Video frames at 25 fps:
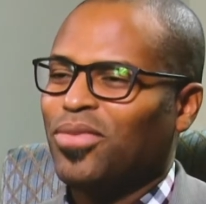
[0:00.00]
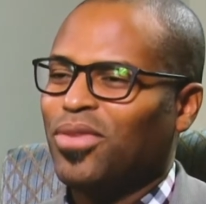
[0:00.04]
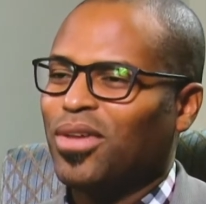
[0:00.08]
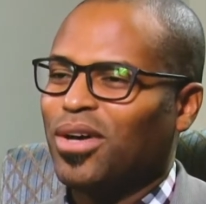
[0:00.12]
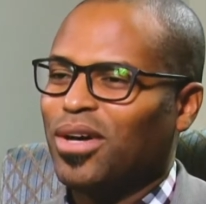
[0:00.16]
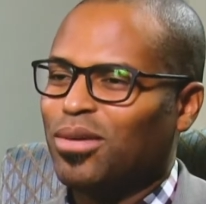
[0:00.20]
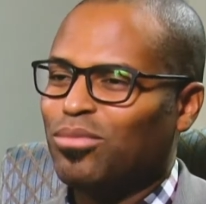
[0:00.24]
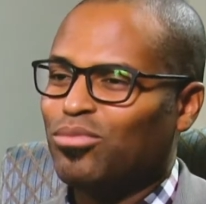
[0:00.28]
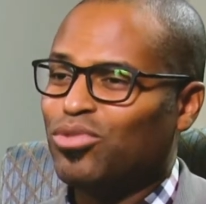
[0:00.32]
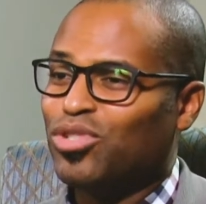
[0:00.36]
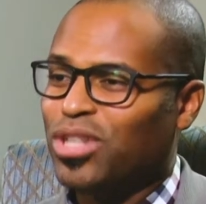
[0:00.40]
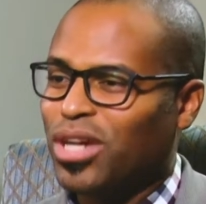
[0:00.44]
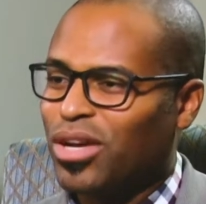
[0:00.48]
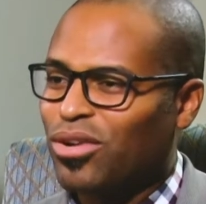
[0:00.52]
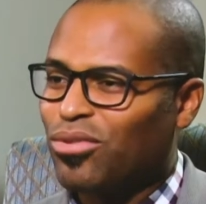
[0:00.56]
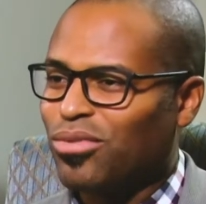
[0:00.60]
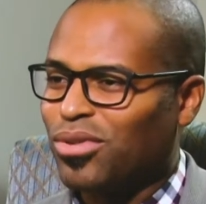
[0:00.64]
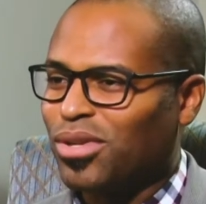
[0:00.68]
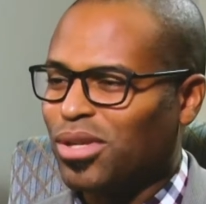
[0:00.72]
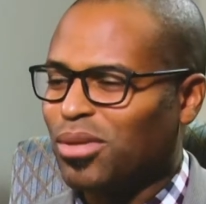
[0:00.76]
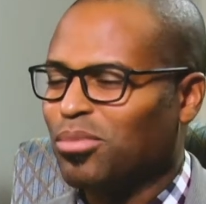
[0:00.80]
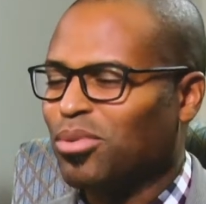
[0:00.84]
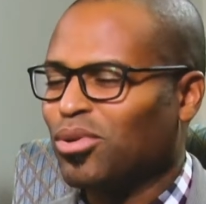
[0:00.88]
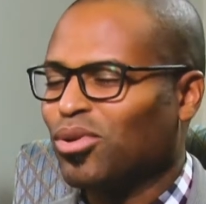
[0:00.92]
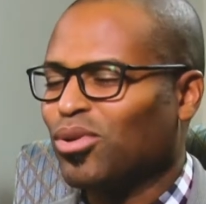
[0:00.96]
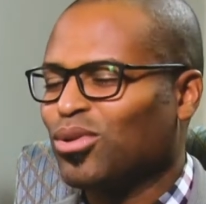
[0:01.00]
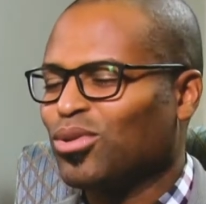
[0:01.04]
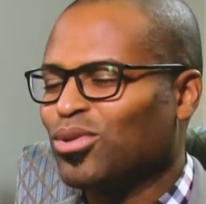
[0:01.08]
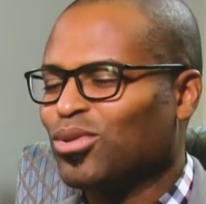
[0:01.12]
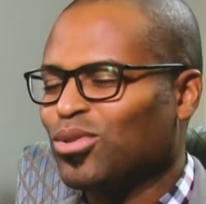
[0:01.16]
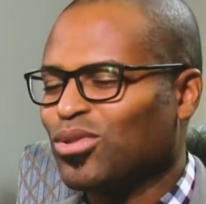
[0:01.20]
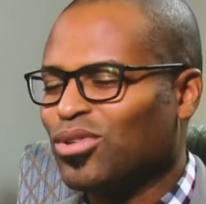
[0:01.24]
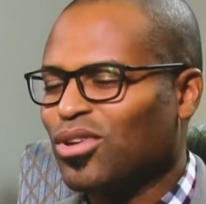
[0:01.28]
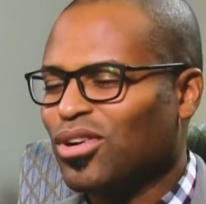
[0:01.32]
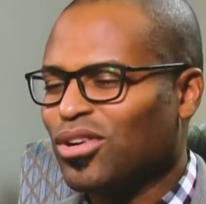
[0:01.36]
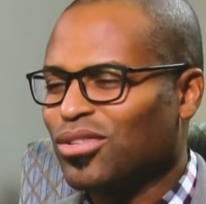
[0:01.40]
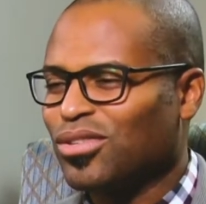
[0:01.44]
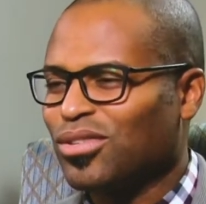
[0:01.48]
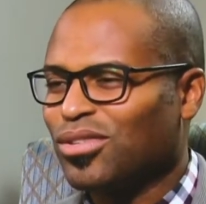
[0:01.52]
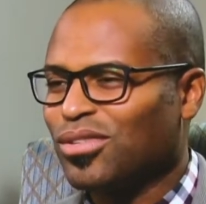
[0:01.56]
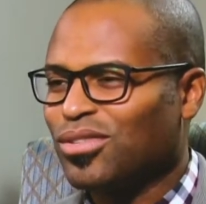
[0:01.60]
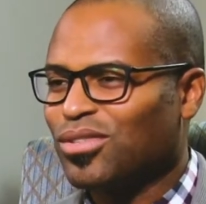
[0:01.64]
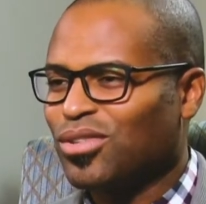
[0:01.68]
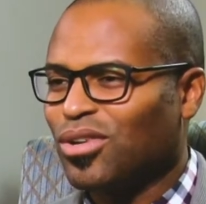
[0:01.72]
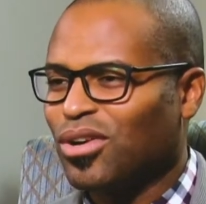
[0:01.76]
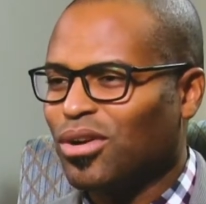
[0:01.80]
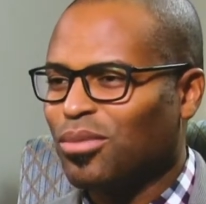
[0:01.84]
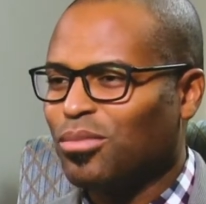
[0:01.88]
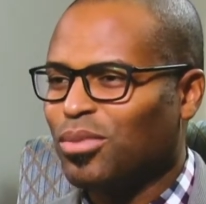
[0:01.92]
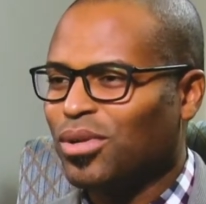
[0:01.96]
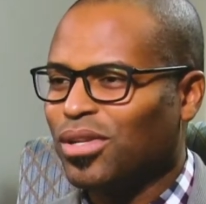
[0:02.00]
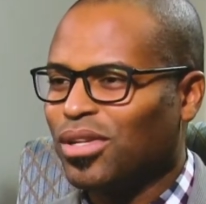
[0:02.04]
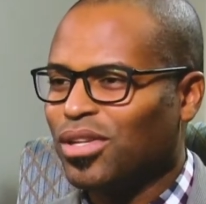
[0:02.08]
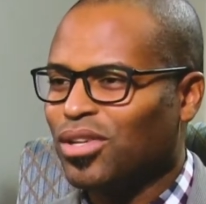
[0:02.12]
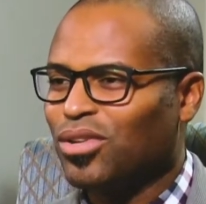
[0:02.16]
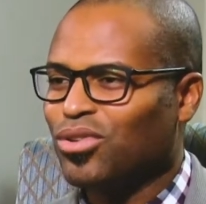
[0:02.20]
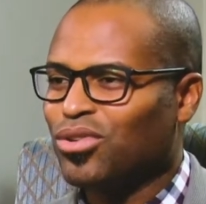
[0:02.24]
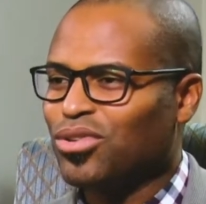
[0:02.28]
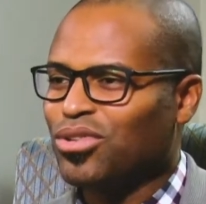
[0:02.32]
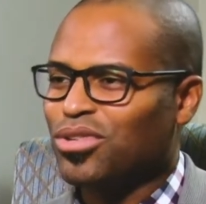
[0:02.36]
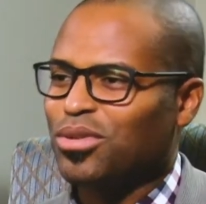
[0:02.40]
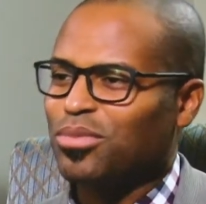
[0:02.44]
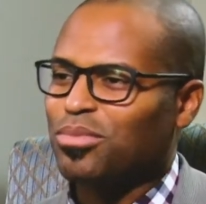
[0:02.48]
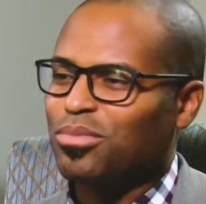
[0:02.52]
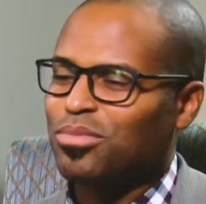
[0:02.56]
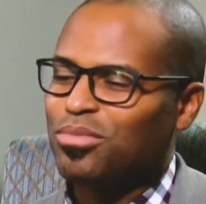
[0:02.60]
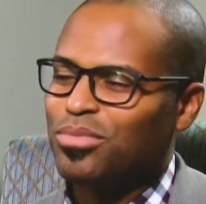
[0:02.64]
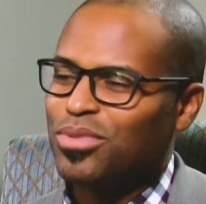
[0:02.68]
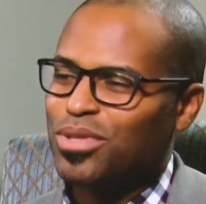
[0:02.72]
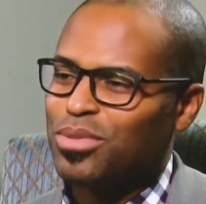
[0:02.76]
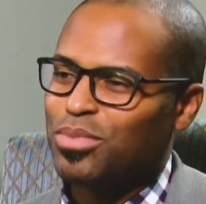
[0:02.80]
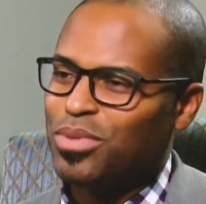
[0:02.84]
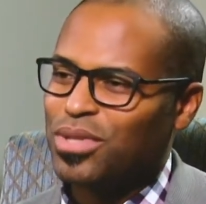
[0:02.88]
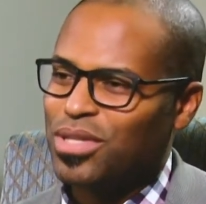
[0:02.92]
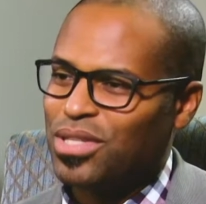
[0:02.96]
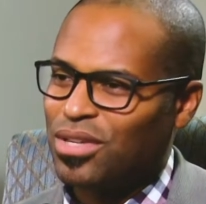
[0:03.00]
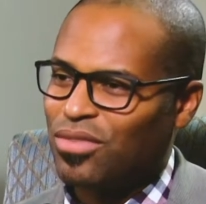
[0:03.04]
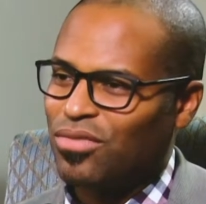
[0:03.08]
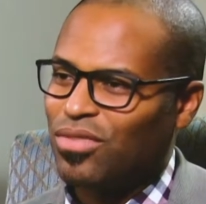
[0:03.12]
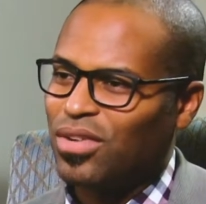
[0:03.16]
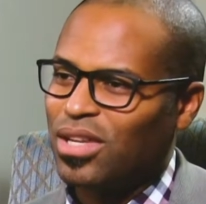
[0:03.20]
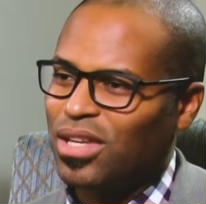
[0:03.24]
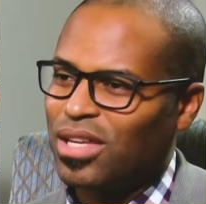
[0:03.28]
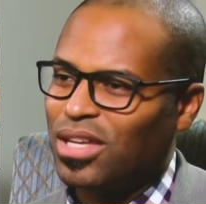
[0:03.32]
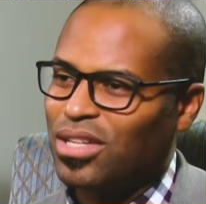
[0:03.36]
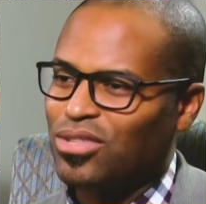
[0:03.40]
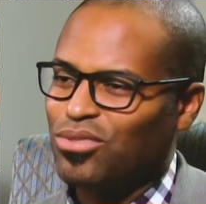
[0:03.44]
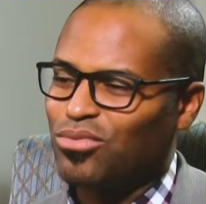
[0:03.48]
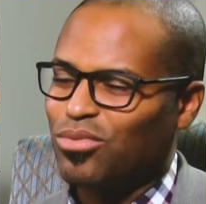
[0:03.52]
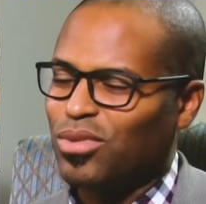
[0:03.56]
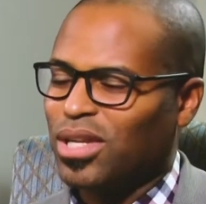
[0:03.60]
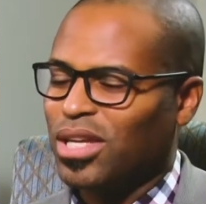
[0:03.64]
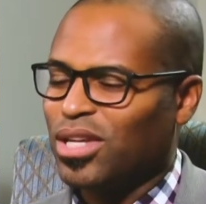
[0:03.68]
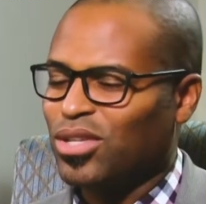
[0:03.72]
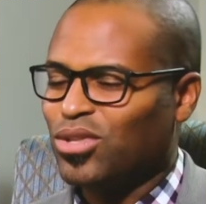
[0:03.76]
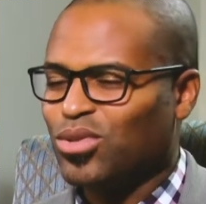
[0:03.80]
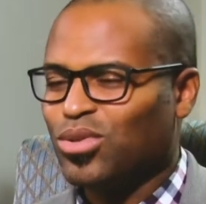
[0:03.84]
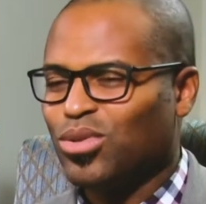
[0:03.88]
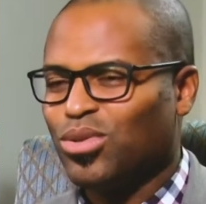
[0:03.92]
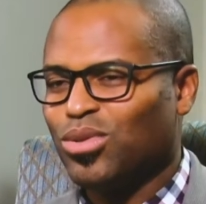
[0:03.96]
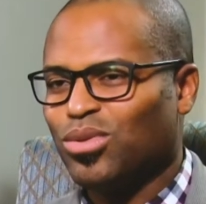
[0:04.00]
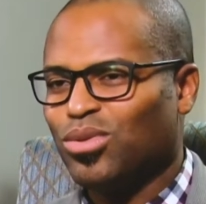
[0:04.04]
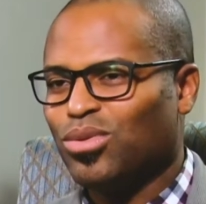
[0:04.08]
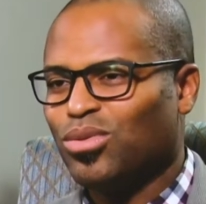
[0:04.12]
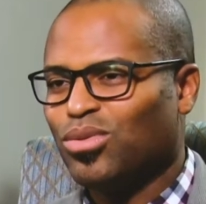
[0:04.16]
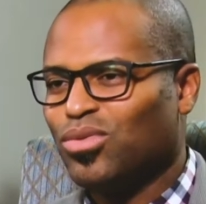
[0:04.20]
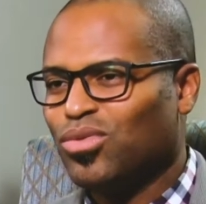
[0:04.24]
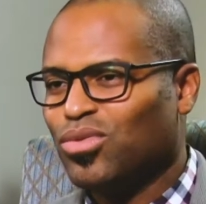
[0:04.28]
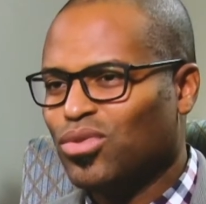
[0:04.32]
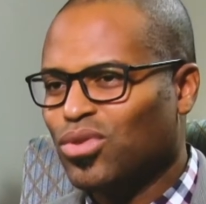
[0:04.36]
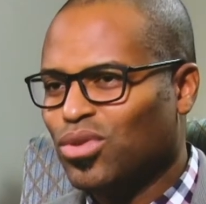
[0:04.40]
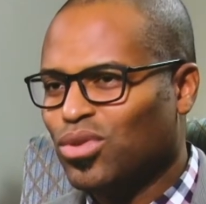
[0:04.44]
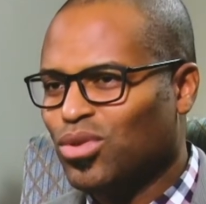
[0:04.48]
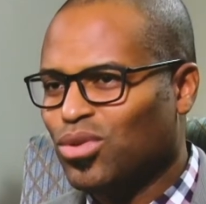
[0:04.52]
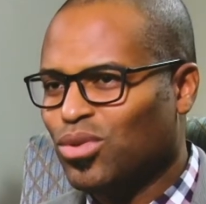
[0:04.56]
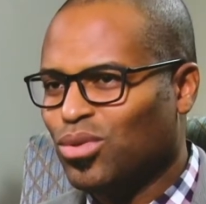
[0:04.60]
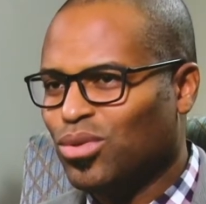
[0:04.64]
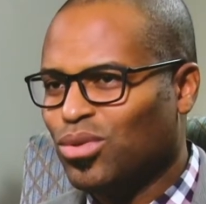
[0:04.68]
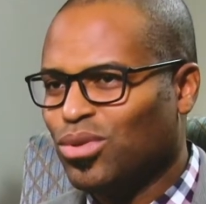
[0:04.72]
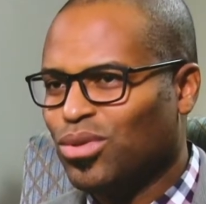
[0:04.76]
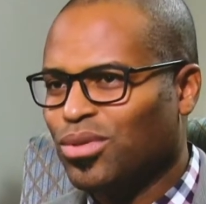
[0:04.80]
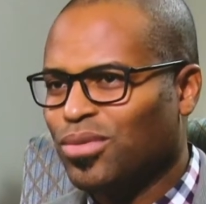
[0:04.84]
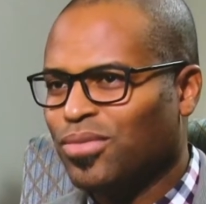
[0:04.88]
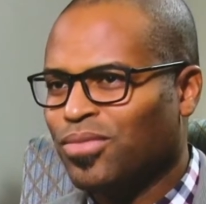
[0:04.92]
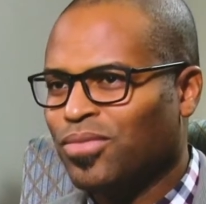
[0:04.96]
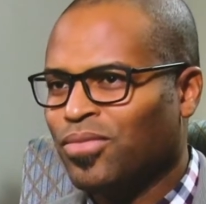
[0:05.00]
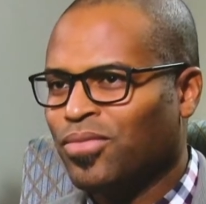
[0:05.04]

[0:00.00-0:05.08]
generally, but also talk about leadership specifically as it relates to youth.